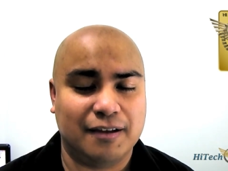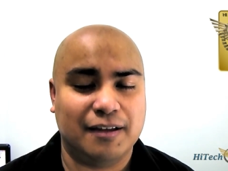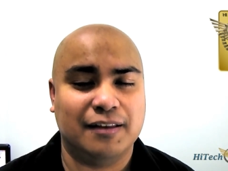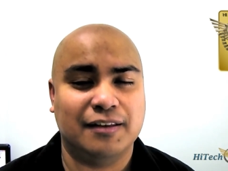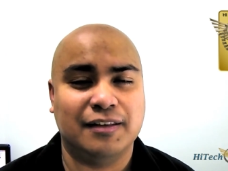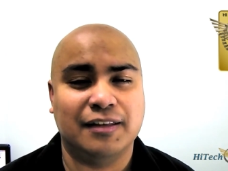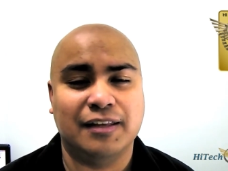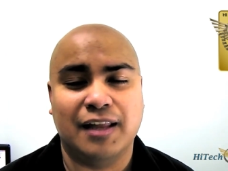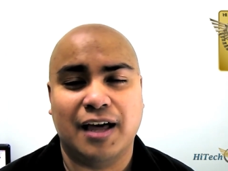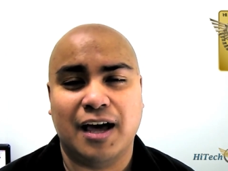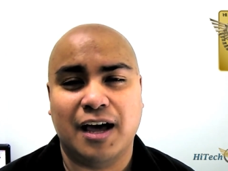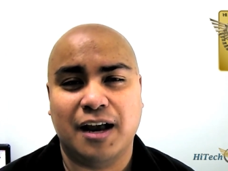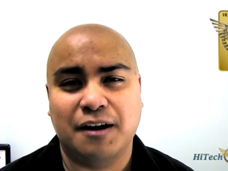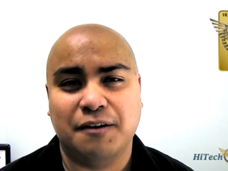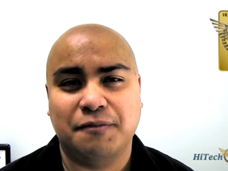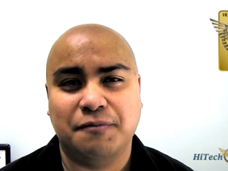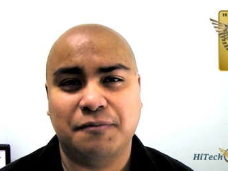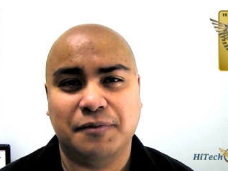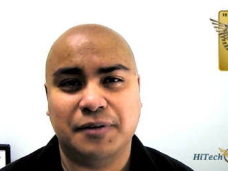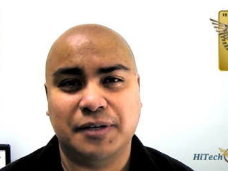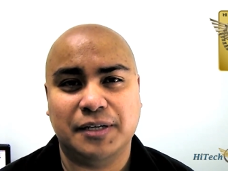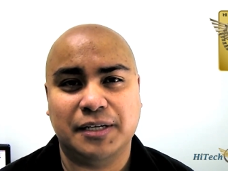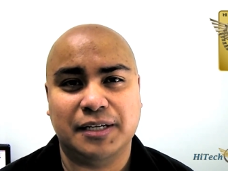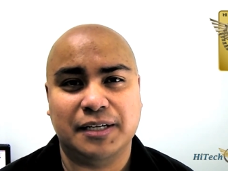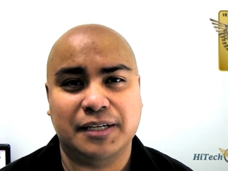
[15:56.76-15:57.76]
a lot
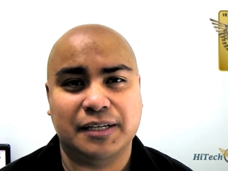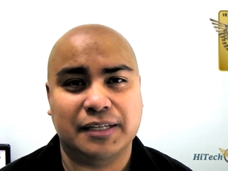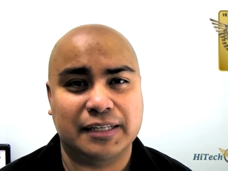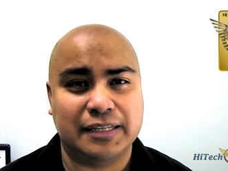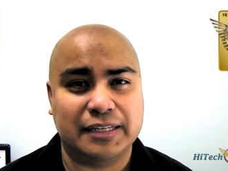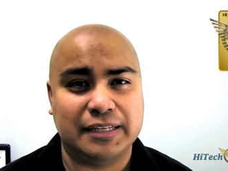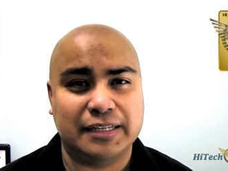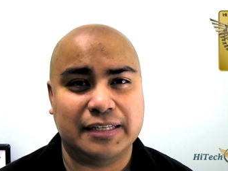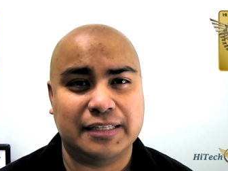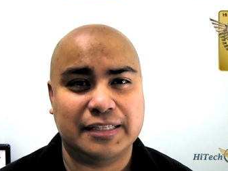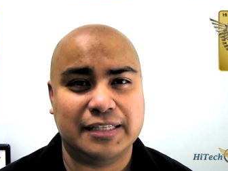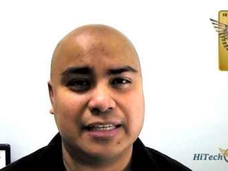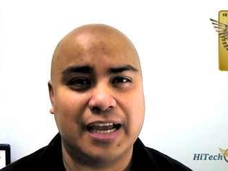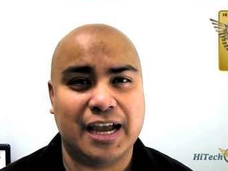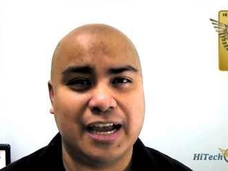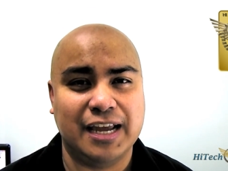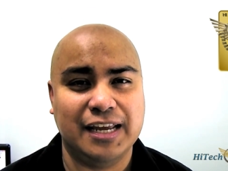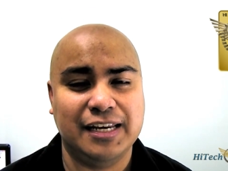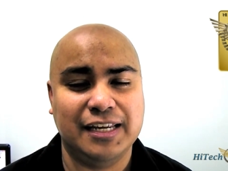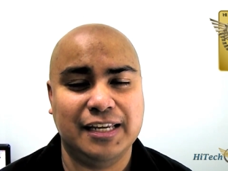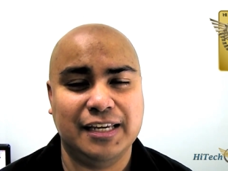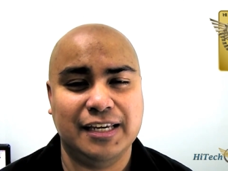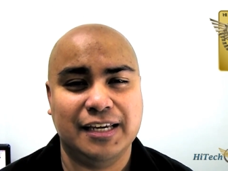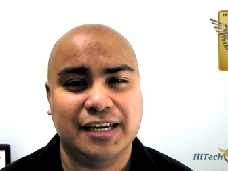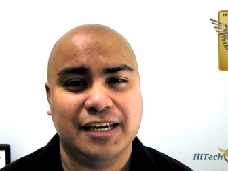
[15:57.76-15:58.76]
of uh,
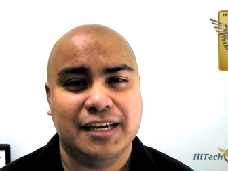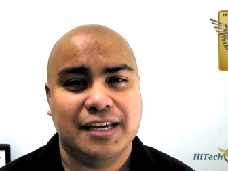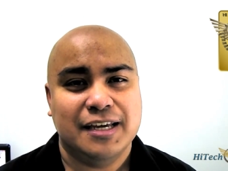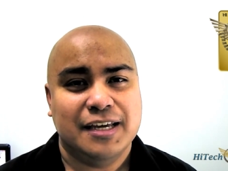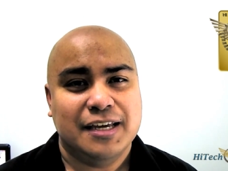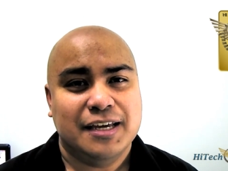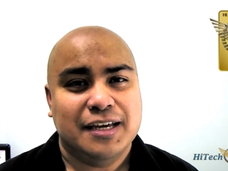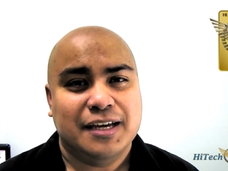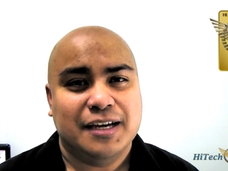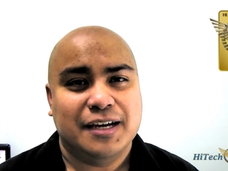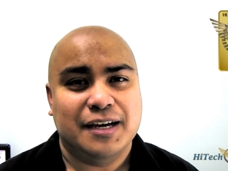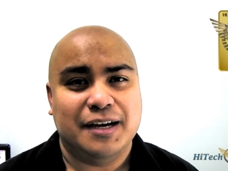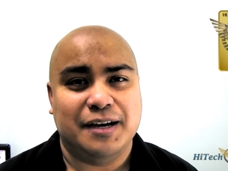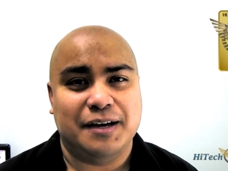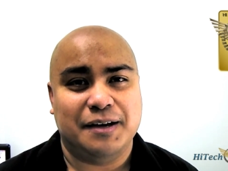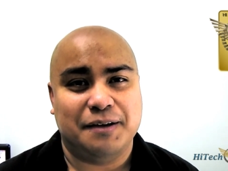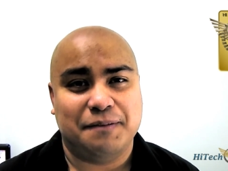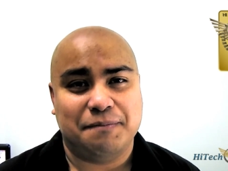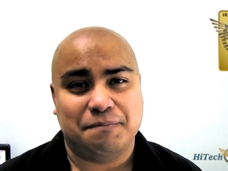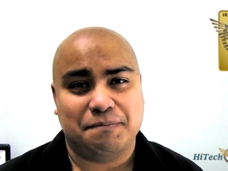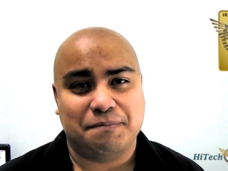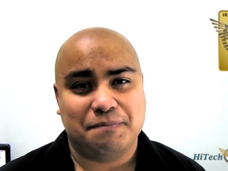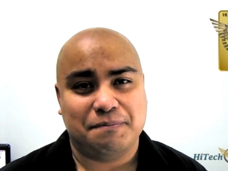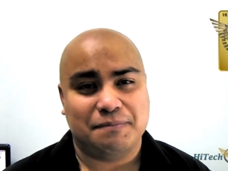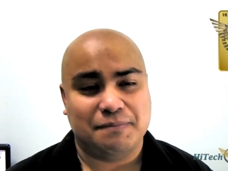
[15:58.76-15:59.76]
tiny uh,
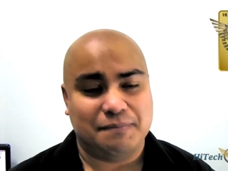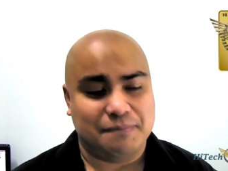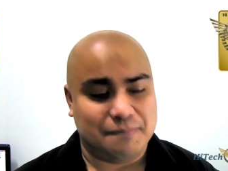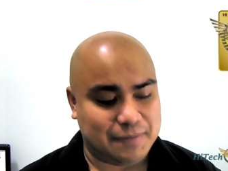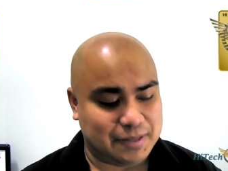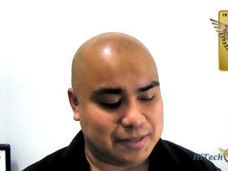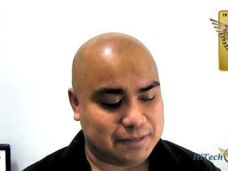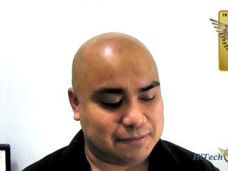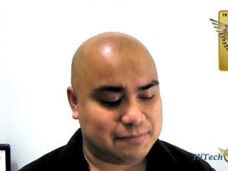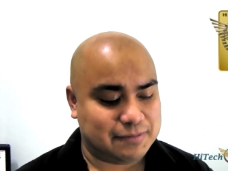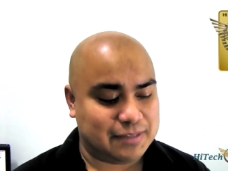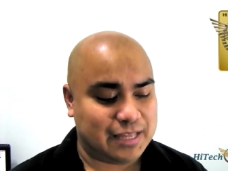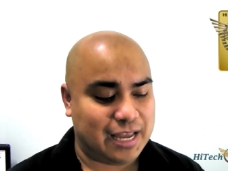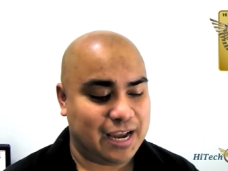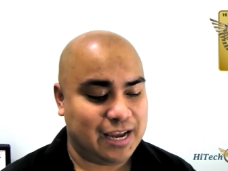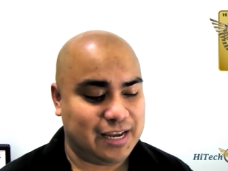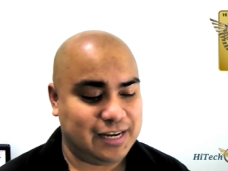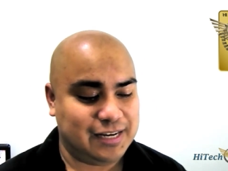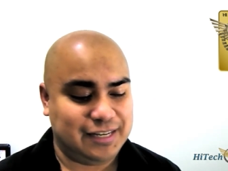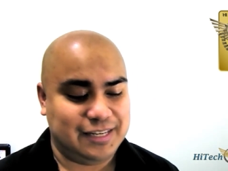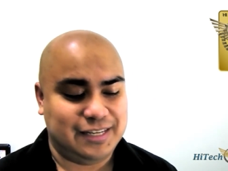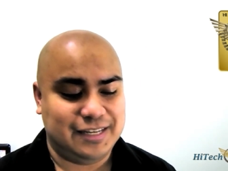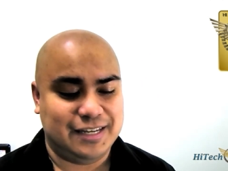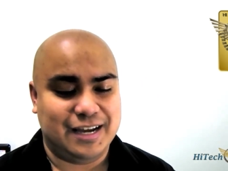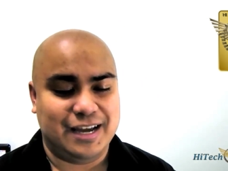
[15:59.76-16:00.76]

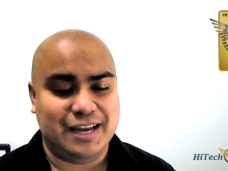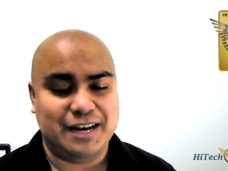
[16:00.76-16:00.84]
tiny